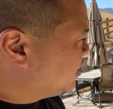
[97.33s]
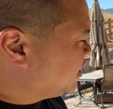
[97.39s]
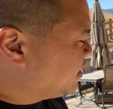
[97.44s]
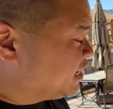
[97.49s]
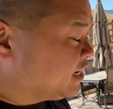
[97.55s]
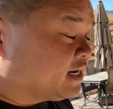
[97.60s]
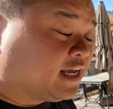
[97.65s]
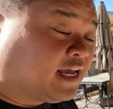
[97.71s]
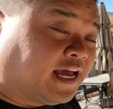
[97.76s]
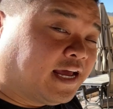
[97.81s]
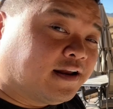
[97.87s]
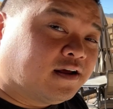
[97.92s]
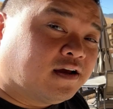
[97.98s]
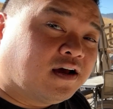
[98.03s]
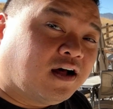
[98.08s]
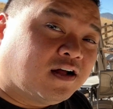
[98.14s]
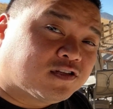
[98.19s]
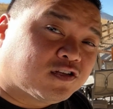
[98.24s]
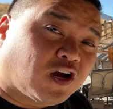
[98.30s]
And again,
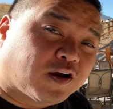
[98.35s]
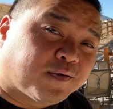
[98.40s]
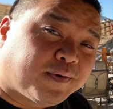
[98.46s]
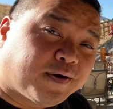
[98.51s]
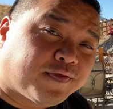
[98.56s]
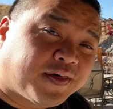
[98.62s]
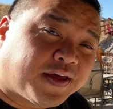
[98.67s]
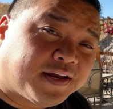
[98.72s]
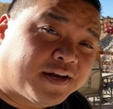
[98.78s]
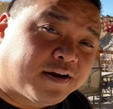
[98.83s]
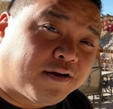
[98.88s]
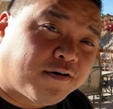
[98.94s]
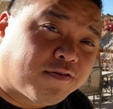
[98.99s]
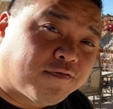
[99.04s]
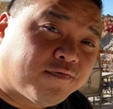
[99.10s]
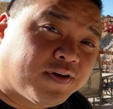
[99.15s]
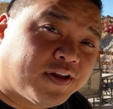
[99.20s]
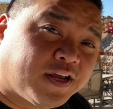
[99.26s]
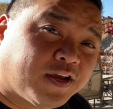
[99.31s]
I'll talk about that in
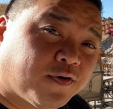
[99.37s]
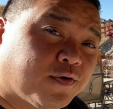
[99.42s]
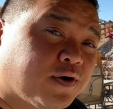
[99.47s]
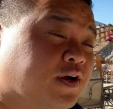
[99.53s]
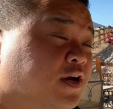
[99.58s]
another video.